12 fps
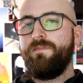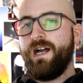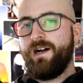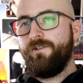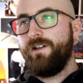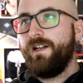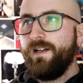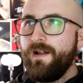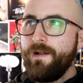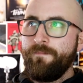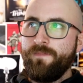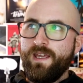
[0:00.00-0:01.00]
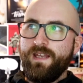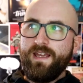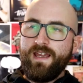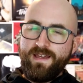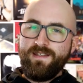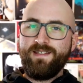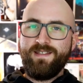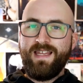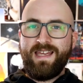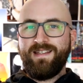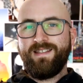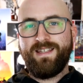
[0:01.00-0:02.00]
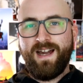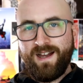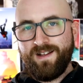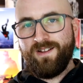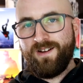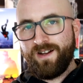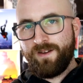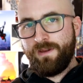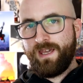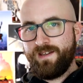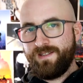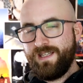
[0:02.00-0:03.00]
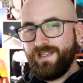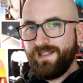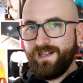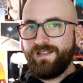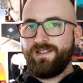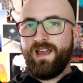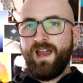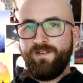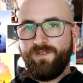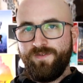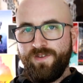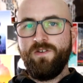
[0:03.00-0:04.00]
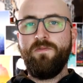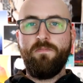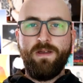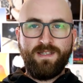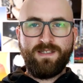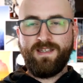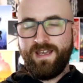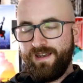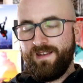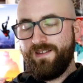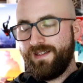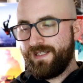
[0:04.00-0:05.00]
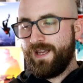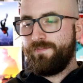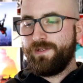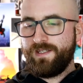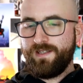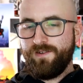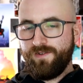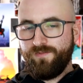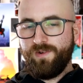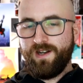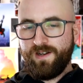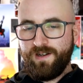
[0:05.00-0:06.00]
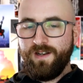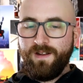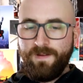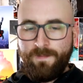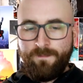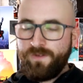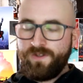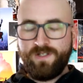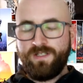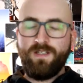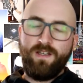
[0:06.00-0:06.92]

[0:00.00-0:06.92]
about, it is Dean's dialogue because he does have a few bits in this episode where you're just